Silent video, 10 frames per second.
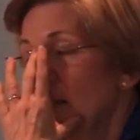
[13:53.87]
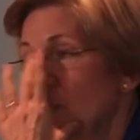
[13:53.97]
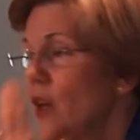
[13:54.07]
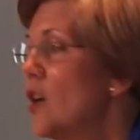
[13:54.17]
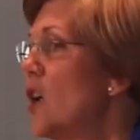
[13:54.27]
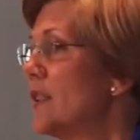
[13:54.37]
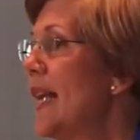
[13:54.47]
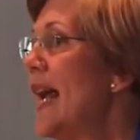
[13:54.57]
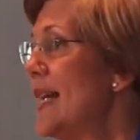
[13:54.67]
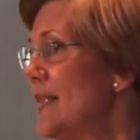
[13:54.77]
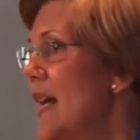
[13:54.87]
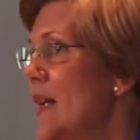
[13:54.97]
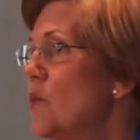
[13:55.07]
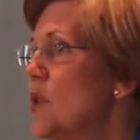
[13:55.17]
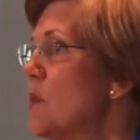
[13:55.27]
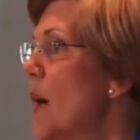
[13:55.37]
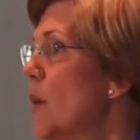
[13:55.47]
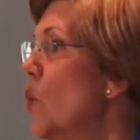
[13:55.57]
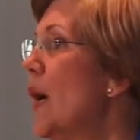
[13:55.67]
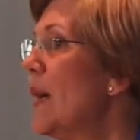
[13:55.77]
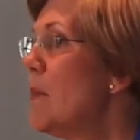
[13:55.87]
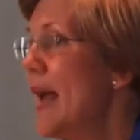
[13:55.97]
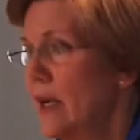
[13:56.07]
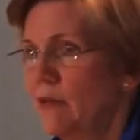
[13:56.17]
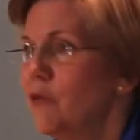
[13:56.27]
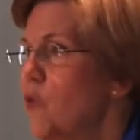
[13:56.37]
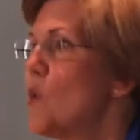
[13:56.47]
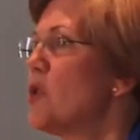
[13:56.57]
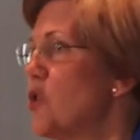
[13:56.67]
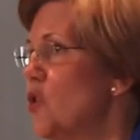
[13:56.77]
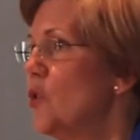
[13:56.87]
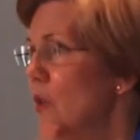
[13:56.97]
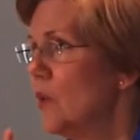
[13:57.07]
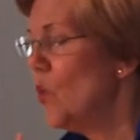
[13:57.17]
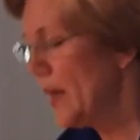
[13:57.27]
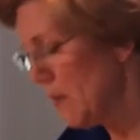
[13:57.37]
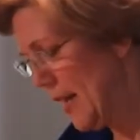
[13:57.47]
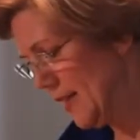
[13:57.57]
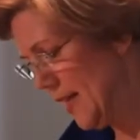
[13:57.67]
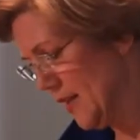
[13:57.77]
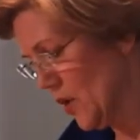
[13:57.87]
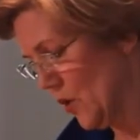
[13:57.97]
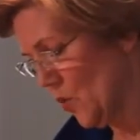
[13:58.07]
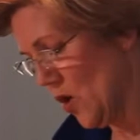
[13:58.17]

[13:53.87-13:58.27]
So I called Dan. Dan was my wingman, former student and wingman down here in